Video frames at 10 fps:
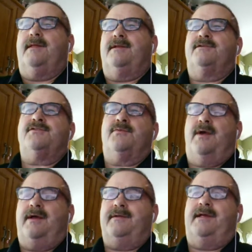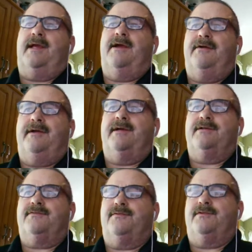and the surrounding
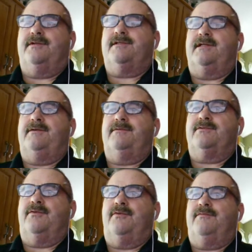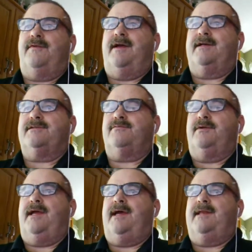areas for the city was growing fast.
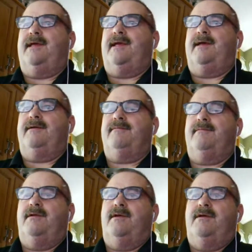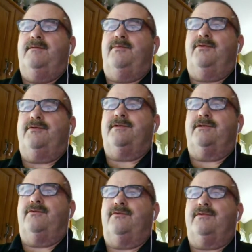We had a
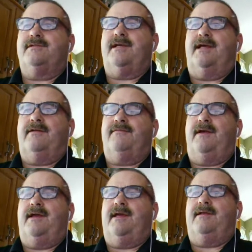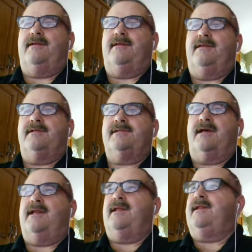Burlington Northern Santa Fe
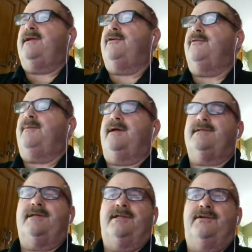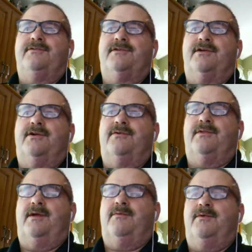decided here about 10 years ago
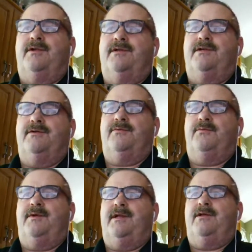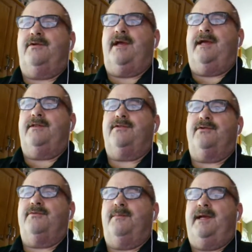they wanted to relocate
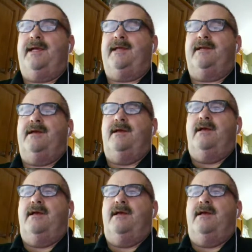their main